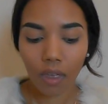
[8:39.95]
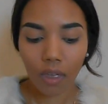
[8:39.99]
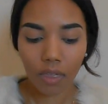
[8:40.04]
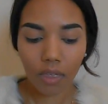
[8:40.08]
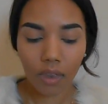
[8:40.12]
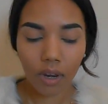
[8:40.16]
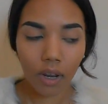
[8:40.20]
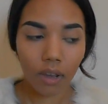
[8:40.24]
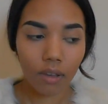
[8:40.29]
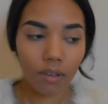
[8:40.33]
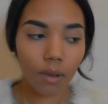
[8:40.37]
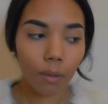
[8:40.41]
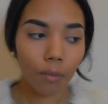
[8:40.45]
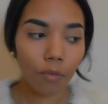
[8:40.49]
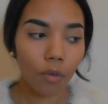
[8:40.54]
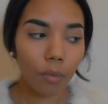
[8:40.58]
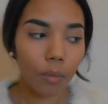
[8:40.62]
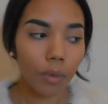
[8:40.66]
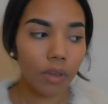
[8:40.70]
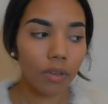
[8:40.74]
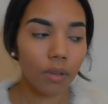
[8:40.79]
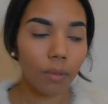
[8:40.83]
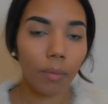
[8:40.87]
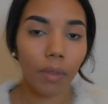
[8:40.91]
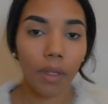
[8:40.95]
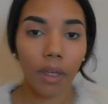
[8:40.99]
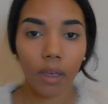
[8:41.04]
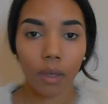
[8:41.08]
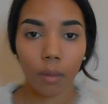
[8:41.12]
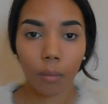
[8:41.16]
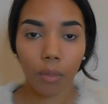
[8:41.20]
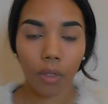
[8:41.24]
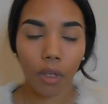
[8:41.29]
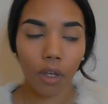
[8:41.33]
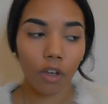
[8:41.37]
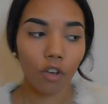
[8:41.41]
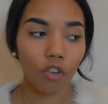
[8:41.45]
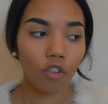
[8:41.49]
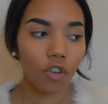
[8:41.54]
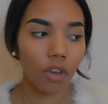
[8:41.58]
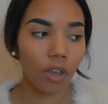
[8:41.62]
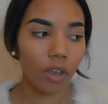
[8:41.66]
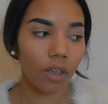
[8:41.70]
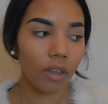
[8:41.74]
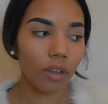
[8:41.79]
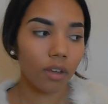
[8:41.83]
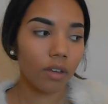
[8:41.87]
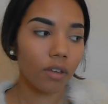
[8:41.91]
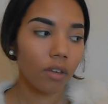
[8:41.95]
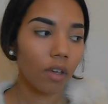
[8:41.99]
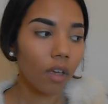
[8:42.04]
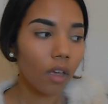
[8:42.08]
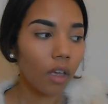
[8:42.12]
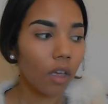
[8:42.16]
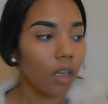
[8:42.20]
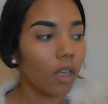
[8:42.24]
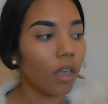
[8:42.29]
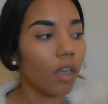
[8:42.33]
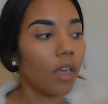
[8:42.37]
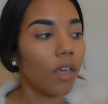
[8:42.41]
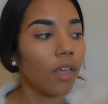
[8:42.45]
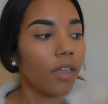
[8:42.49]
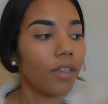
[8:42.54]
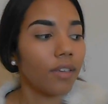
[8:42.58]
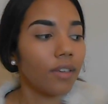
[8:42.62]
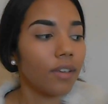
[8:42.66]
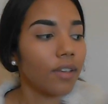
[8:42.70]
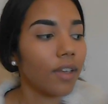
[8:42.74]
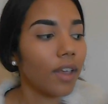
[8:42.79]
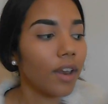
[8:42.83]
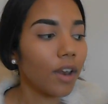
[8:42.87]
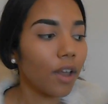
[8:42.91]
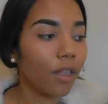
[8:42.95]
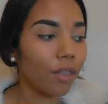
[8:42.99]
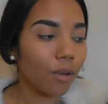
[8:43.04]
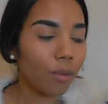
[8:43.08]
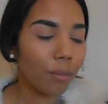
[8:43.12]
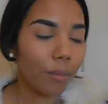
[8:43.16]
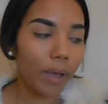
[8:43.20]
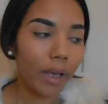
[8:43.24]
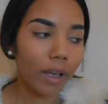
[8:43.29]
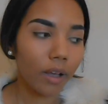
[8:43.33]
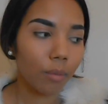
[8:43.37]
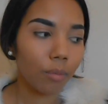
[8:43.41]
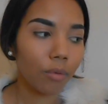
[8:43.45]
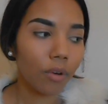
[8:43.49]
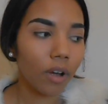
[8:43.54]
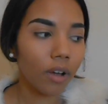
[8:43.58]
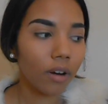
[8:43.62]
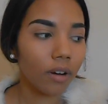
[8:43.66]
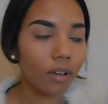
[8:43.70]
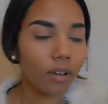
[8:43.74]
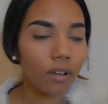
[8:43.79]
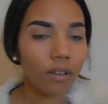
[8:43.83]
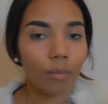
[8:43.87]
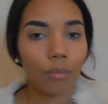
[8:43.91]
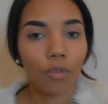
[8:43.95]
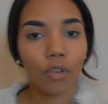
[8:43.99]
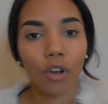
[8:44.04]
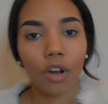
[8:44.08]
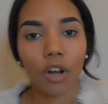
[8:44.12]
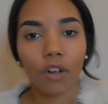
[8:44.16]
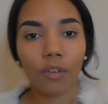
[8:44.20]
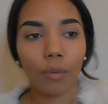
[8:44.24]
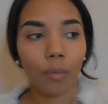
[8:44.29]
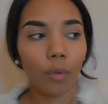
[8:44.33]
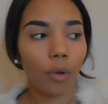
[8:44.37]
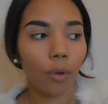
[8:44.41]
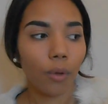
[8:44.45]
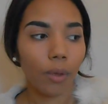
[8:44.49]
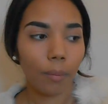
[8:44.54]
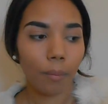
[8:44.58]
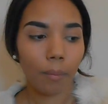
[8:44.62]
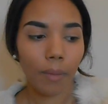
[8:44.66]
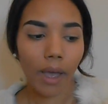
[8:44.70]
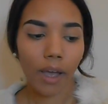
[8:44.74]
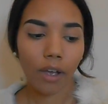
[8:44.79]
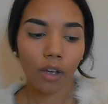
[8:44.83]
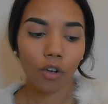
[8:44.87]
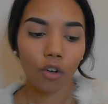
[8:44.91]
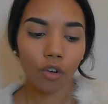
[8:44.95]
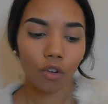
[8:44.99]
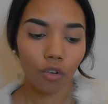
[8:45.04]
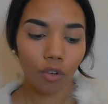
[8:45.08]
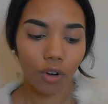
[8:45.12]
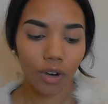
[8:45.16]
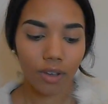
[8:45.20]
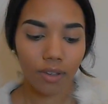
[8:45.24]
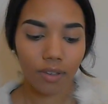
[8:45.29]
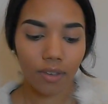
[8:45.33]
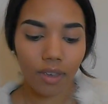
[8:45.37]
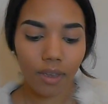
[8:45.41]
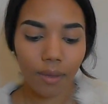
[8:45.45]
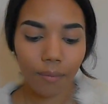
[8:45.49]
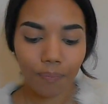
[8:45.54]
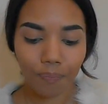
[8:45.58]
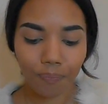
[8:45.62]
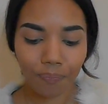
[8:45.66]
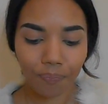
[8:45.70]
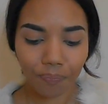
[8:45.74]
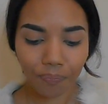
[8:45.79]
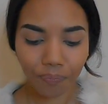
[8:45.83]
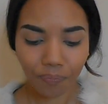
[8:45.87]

the next step for me is applying blush, and this is another MAC product. I'm sorry if I'm going MAC crazy,